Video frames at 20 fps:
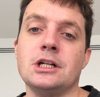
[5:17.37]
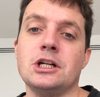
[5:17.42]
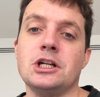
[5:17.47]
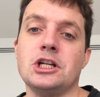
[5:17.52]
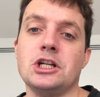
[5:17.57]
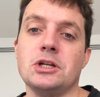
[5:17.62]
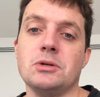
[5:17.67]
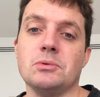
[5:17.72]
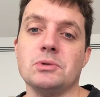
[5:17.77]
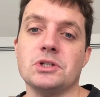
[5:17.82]

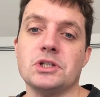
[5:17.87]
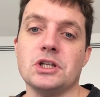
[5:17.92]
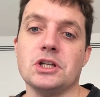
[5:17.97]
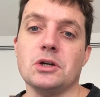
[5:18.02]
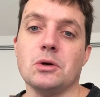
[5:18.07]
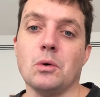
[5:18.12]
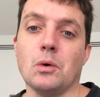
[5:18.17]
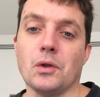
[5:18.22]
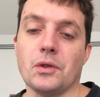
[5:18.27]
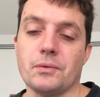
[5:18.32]
She was
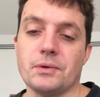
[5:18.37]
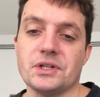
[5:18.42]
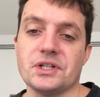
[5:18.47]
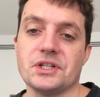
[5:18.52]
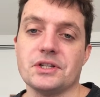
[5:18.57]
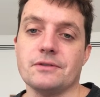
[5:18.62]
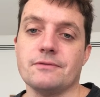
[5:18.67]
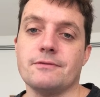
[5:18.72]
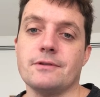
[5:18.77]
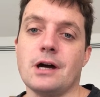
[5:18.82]
the
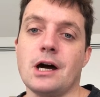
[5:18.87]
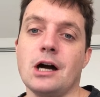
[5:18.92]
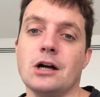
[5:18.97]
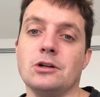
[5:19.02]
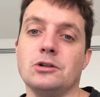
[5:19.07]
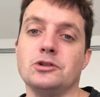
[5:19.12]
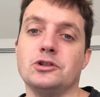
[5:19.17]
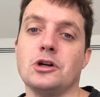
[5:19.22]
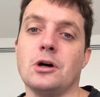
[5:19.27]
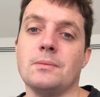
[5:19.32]
authoress of
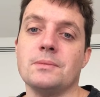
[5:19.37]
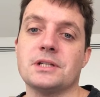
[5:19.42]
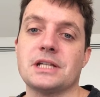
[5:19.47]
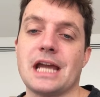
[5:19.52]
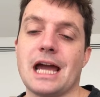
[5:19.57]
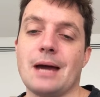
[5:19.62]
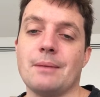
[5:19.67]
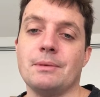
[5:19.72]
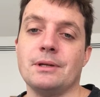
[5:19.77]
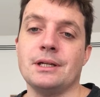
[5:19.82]
Uncle Tom's
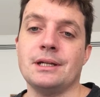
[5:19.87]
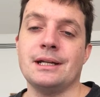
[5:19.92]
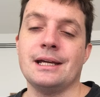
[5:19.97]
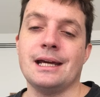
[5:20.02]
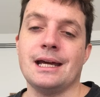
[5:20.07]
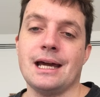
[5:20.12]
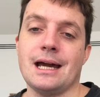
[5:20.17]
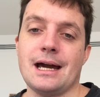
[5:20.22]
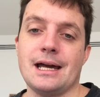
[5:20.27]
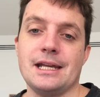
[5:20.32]
Cabin,
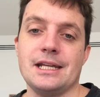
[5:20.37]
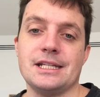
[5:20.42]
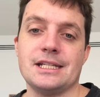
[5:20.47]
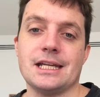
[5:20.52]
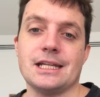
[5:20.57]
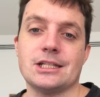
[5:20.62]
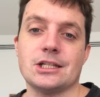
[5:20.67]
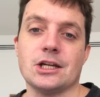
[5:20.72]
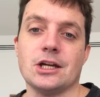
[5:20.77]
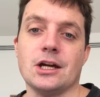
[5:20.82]
and he
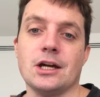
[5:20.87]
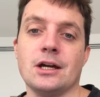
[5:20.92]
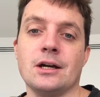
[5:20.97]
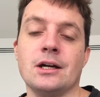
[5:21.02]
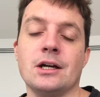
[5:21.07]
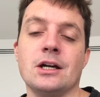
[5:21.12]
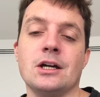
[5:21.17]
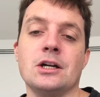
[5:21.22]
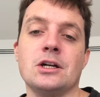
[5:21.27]
said to her,